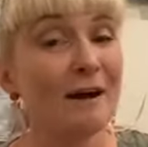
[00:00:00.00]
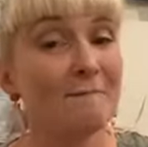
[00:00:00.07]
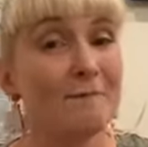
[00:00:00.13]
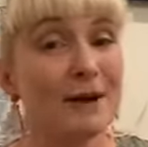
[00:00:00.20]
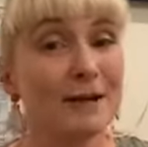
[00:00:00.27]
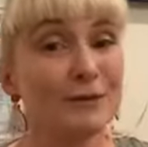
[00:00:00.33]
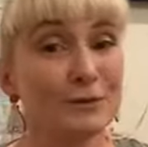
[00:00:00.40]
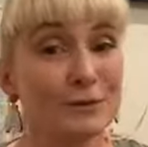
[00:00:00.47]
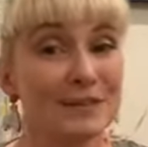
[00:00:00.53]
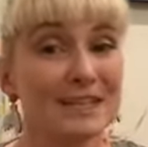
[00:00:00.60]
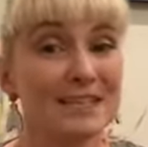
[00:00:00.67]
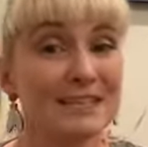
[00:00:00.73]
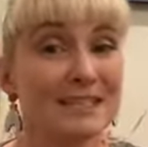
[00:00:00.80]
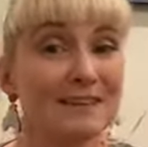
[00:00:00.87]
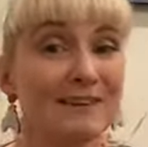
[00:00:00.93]
my daughter
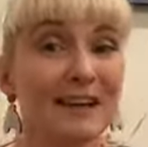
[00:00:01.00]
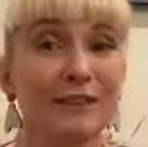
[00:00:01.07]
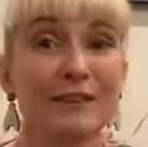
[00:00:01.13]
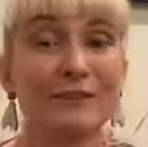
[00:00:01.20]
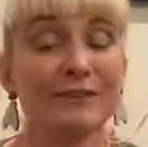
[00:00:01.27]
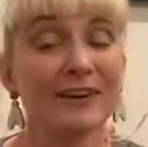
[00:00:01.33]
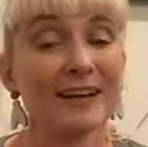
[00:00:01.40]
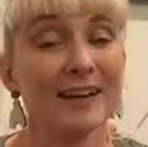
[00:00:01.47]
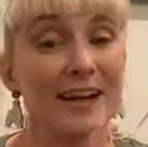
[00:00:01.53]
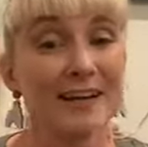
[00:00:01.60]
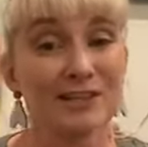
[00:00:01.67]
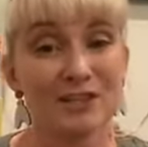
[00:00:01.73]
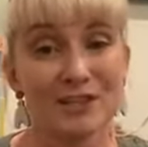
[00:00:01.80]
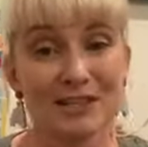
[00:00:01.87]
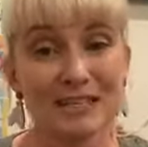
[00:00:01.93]
is in grade 3
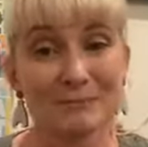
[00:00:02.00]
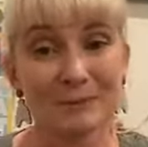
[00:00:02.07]
and she's